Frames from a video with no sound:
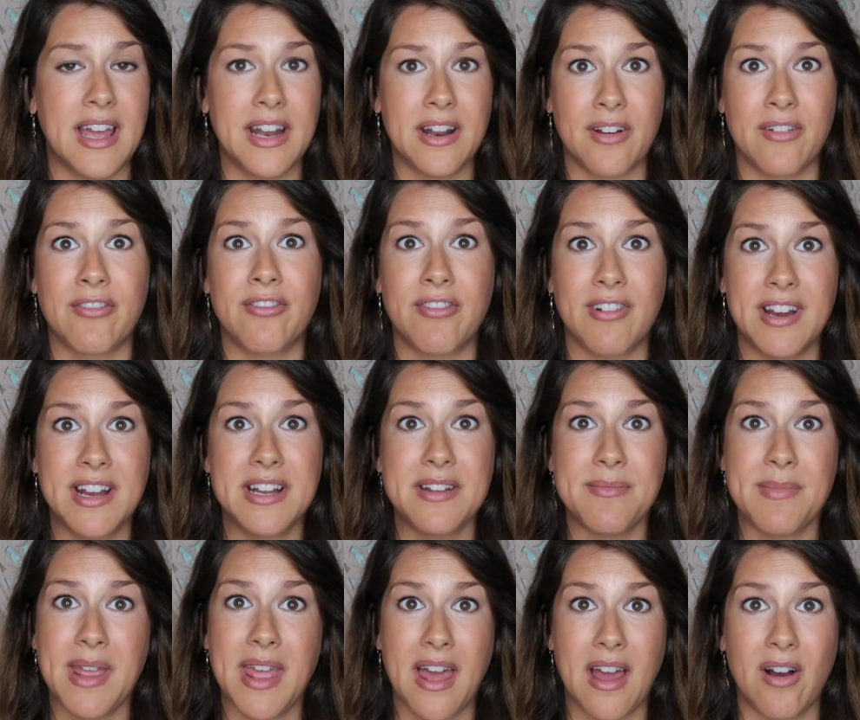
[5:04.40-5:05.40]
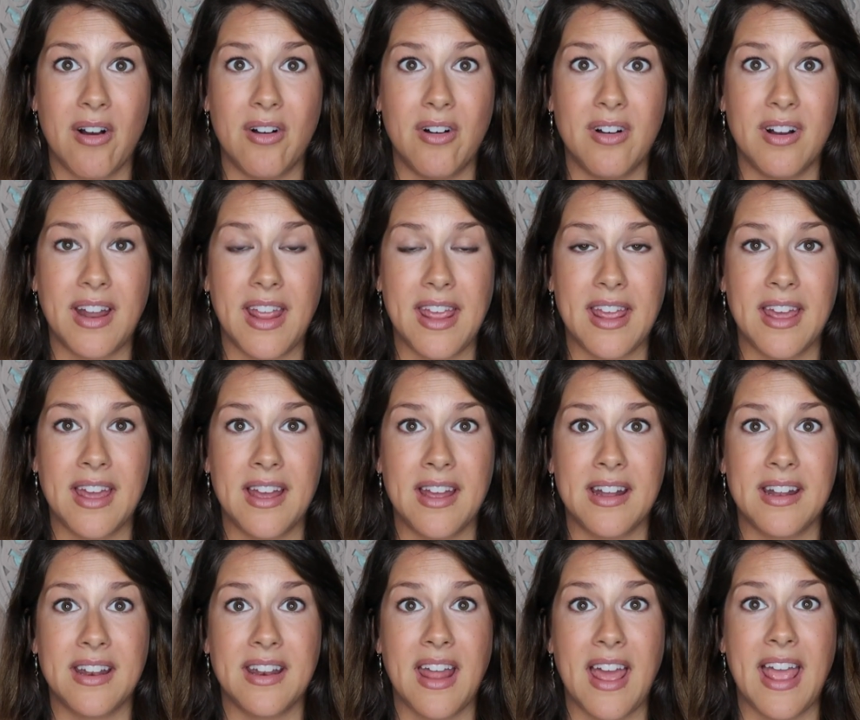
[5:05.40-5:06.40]
kind of freaked me out.
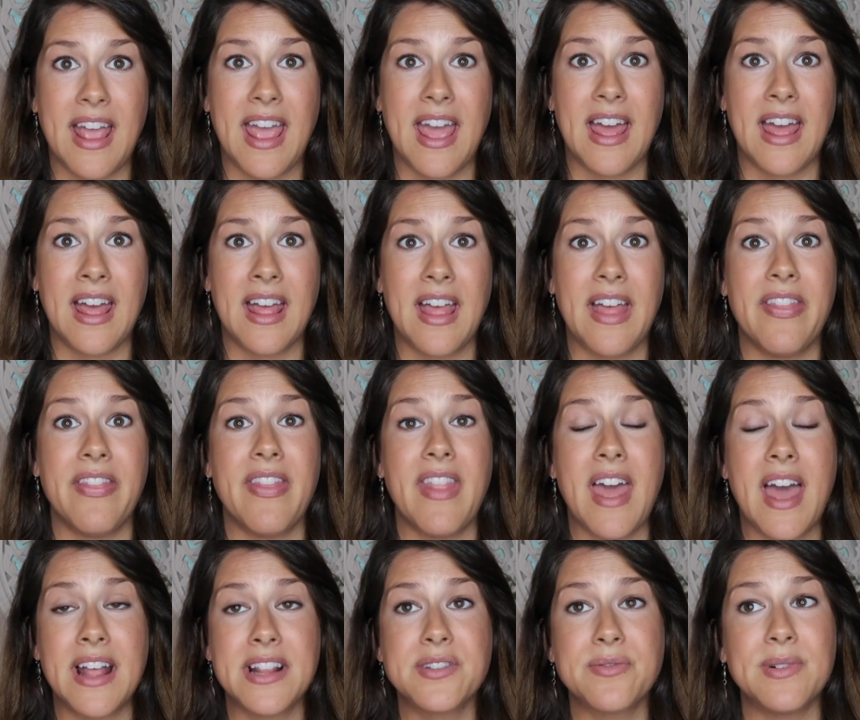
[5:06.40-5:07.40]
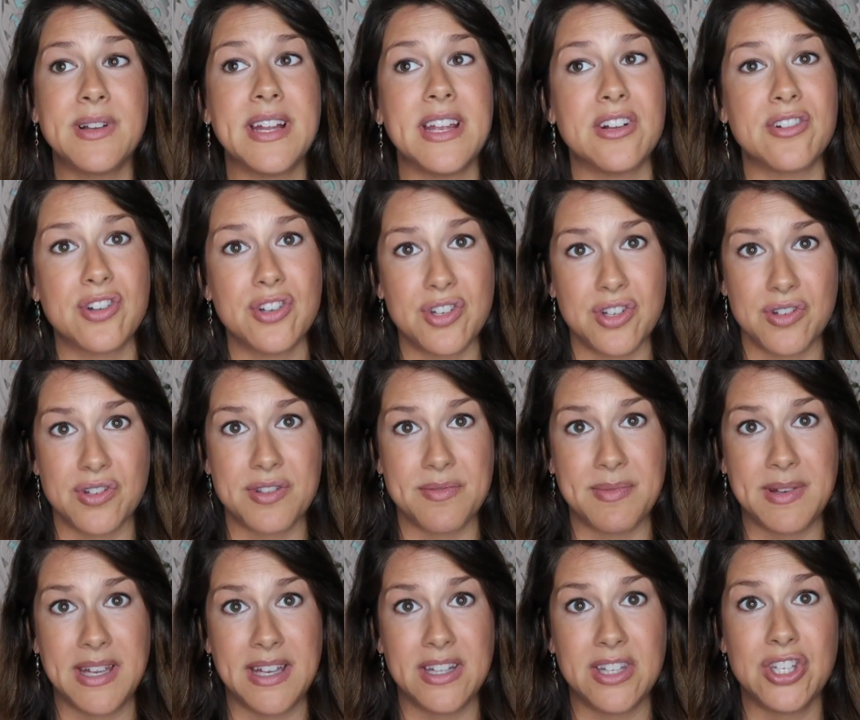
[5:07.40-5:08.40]
And I had, and that's what introduced
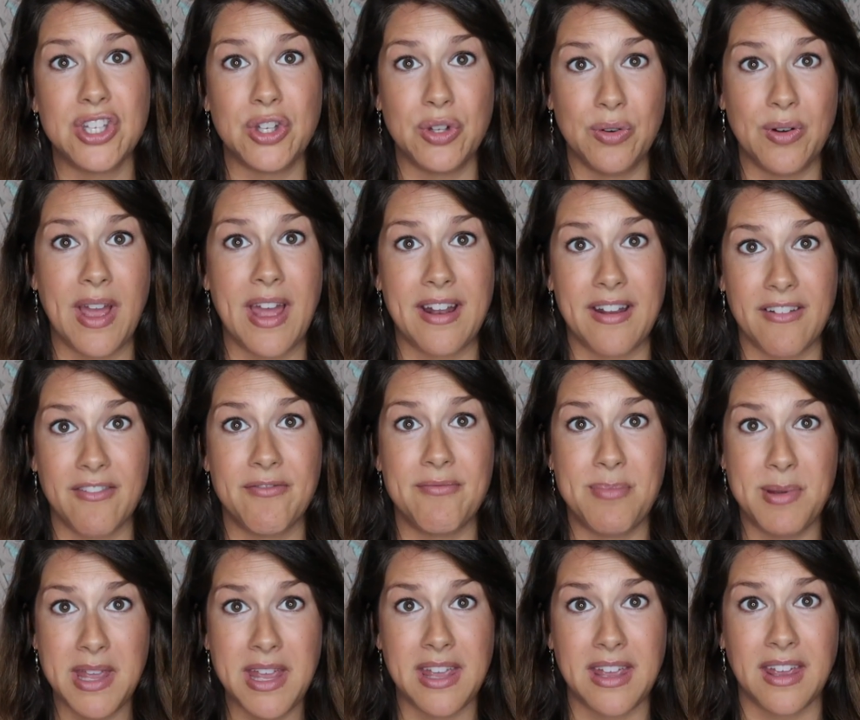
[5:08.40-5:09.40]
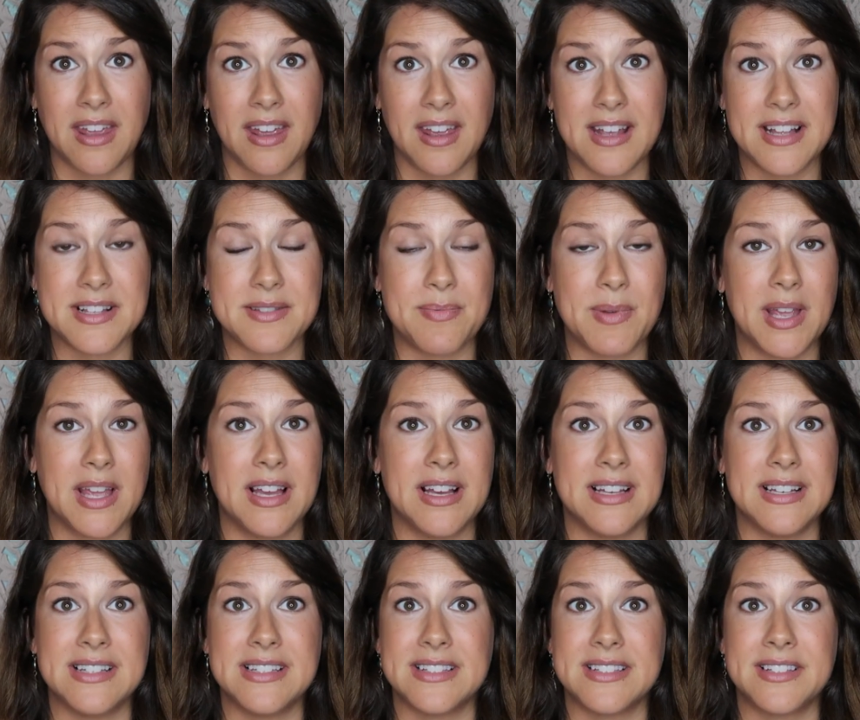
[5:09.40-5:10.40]
me to NFP is
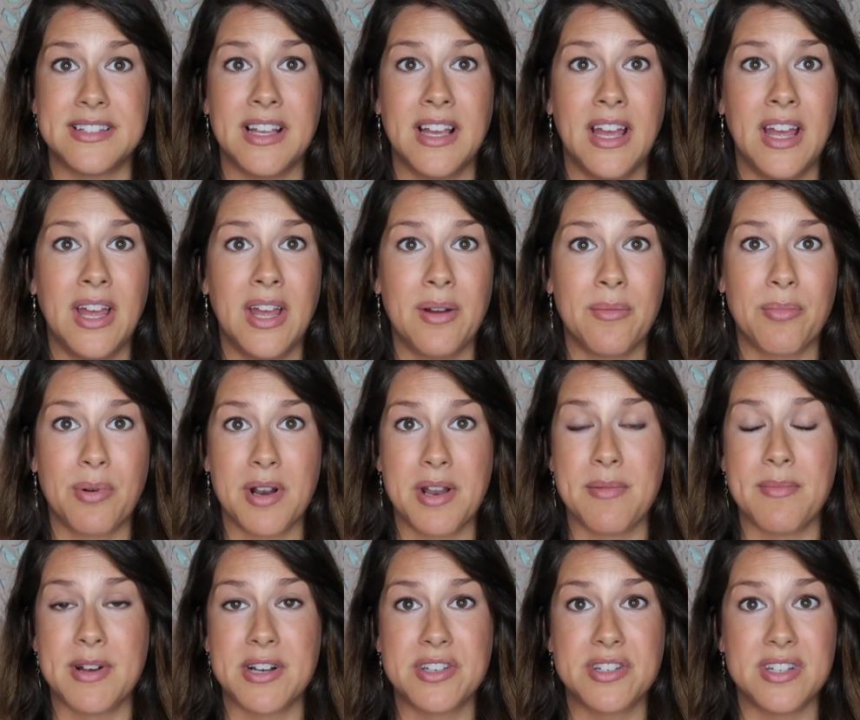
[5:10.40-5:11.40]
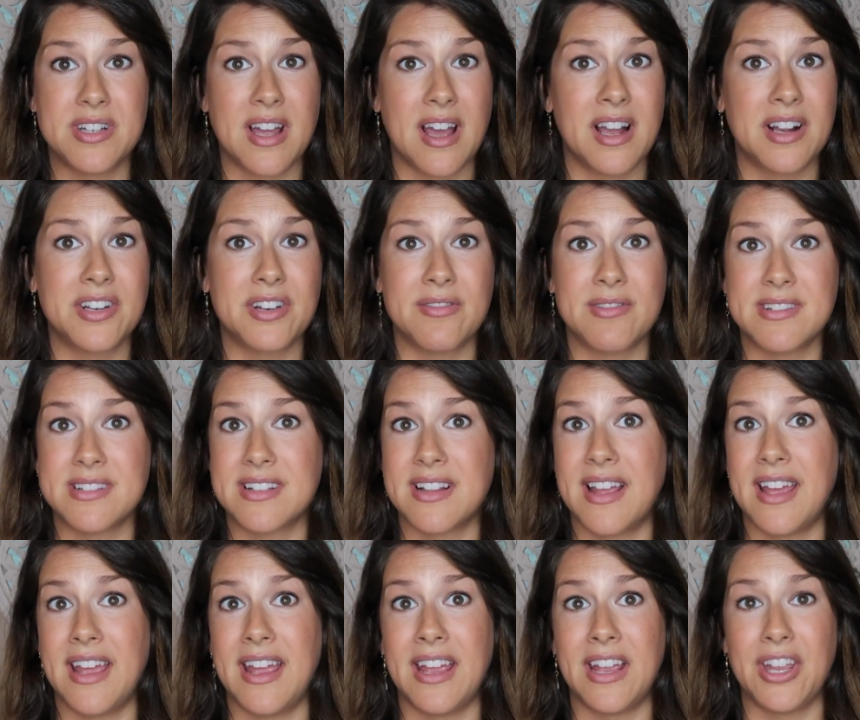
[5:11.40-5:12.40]
because pretty much the doctor was
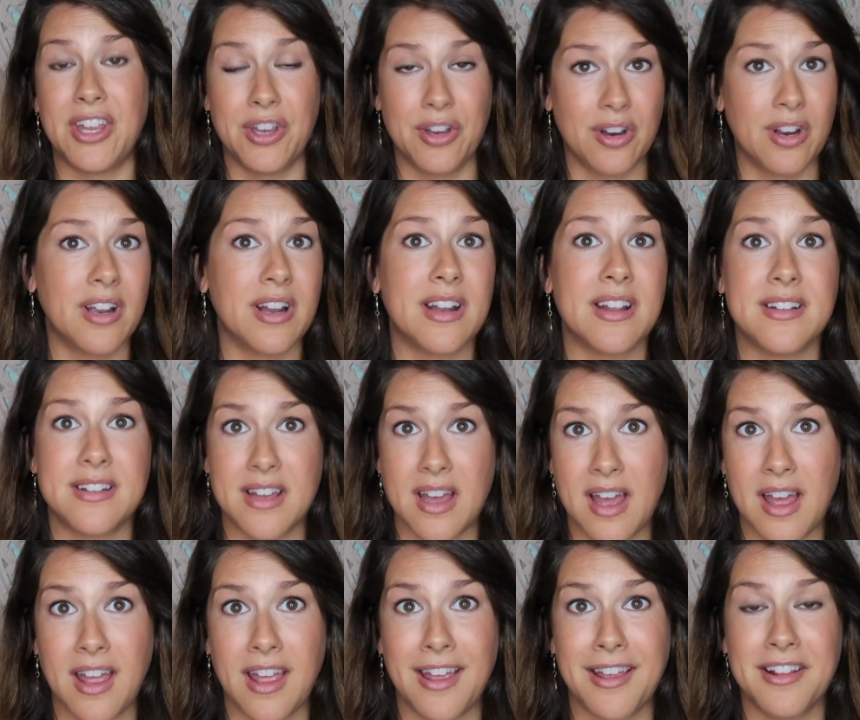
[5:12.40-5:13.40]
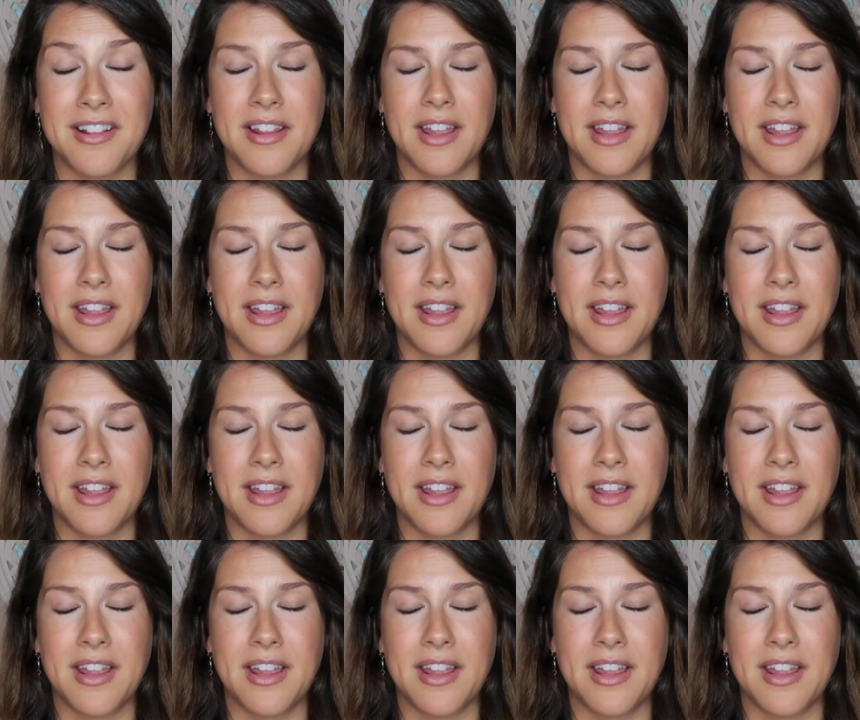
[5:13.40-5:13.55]
like, you're gonna die.